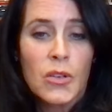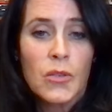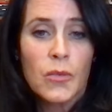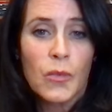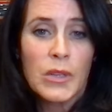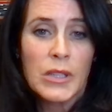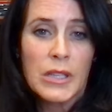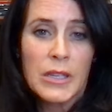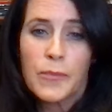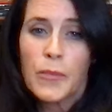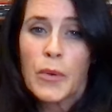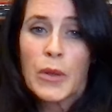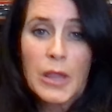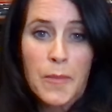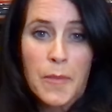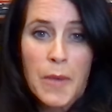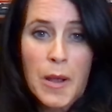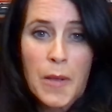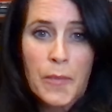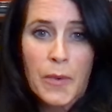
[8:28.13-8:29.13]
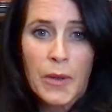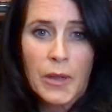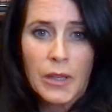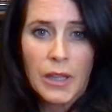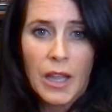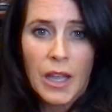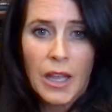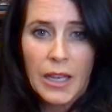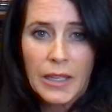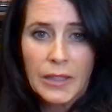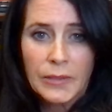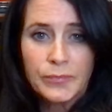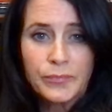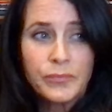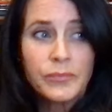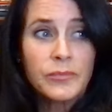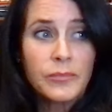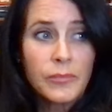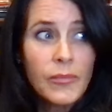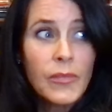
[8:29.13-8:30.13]
when he put them up online
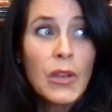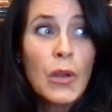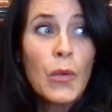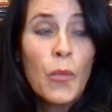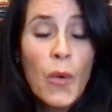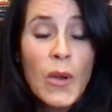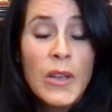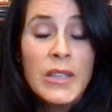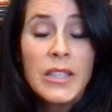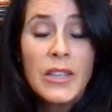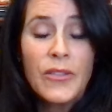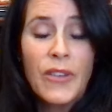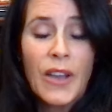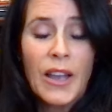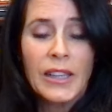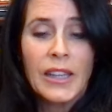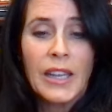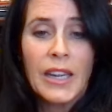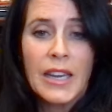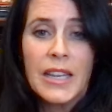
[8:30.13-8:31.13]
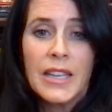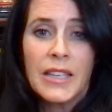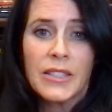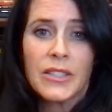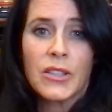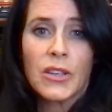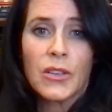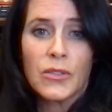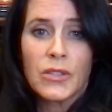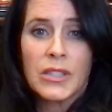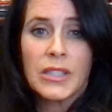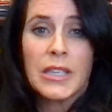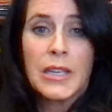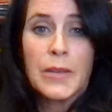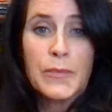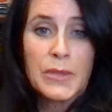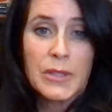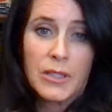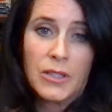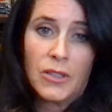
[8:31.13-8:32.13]
was the fact that he is so
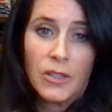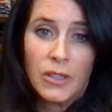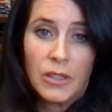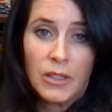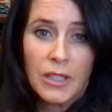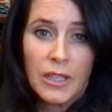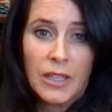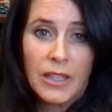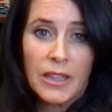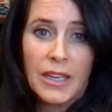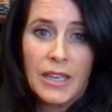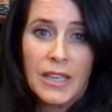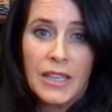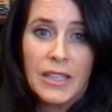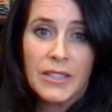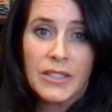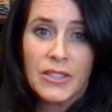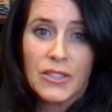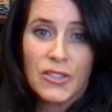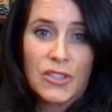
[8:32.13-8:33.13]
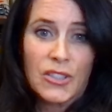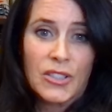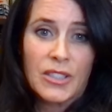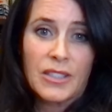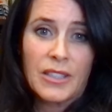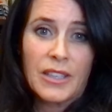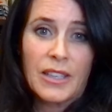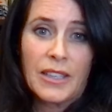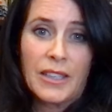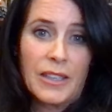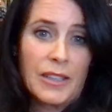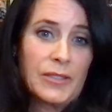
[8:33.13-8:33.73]
steeped in Jung and that he is just like